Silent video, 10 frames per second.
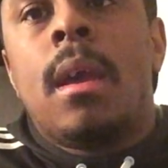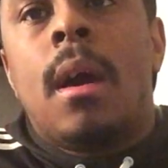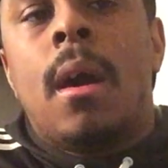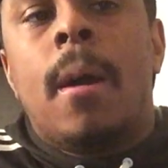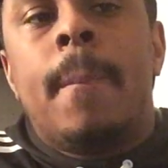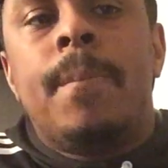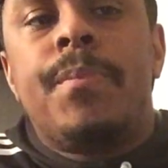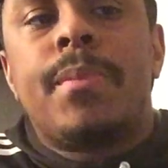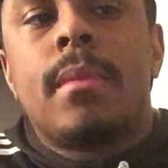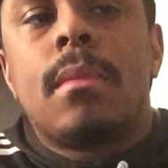
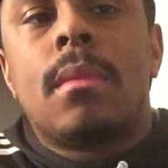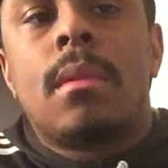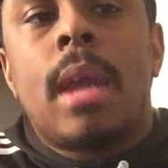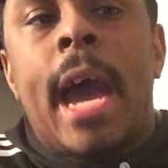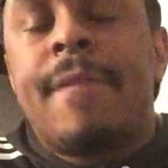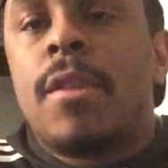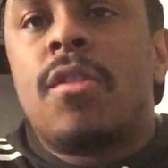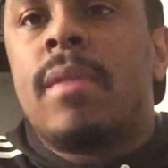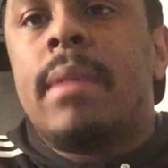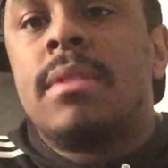after
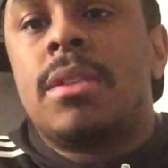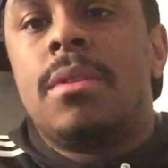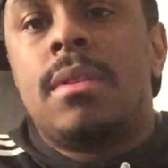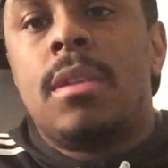Survivor Series